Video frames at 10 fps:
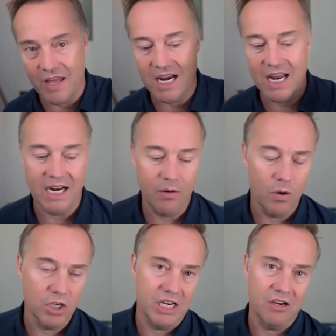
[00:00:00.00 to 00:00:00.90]
So that night
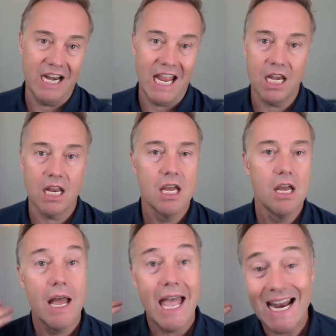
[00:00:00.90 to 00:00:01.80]
I want dinner at eight.
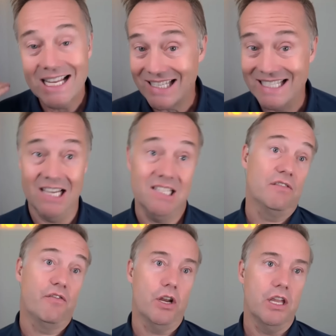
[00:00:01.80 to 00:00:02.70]
And it just
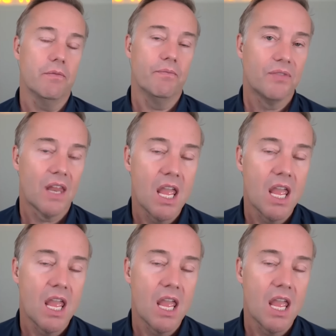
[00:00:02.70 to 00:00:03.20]
does it for you.